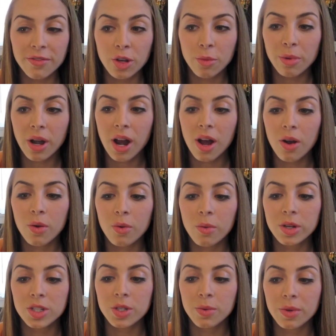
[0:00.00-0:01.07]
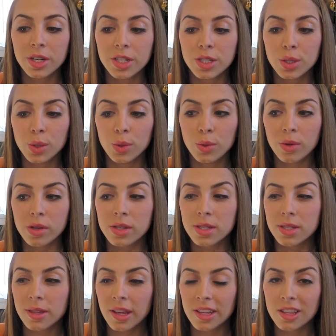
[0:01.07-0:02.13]
of your brow, what you want to do
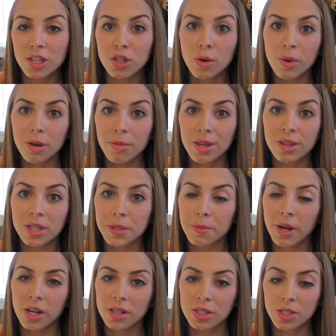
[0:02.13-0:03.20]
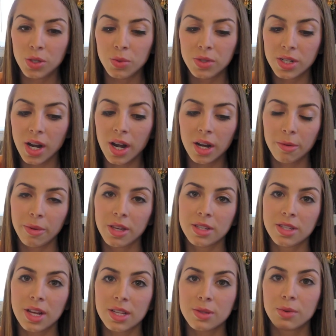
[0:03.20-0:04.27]
is, like, you don't want to make this part too dark, because
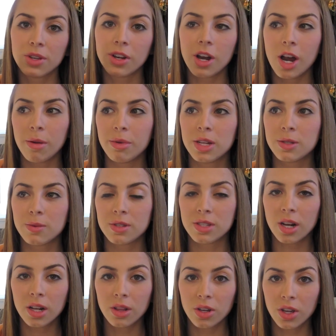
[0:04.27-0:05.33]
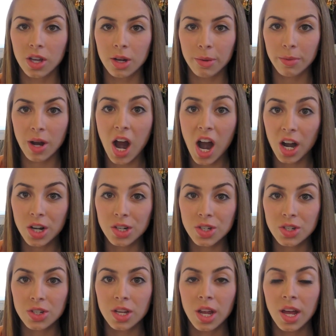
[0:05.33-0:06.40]
that's when your eyebrows will start looking
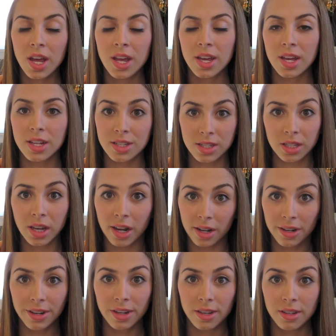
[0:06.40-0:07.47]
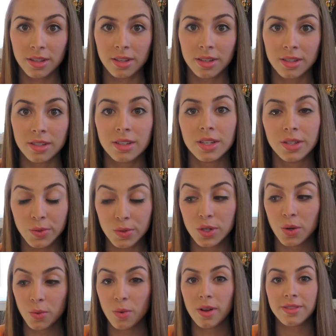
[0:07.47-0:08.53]
harsh and scary, and you
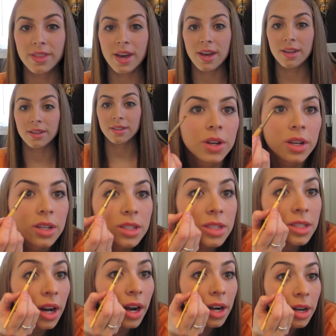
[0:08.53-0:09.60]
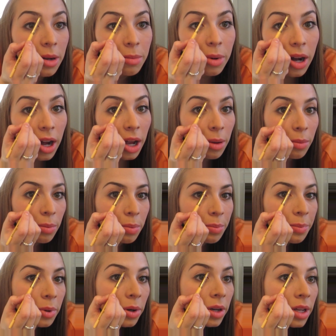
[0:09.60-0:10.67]
don't want that. You're going to start by
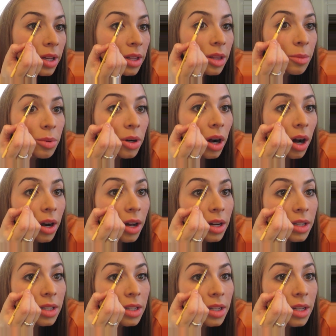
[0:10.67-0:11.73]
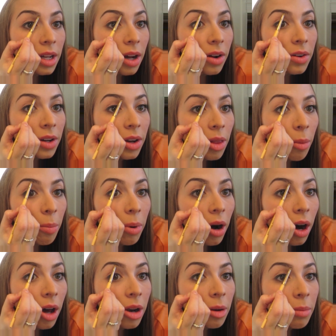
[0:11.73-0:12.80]
putting the product down near the
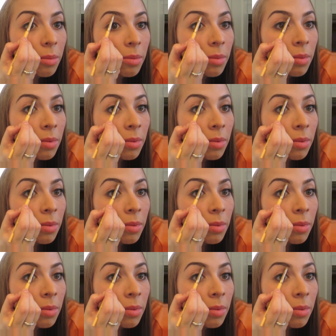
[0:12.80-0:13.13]
bottom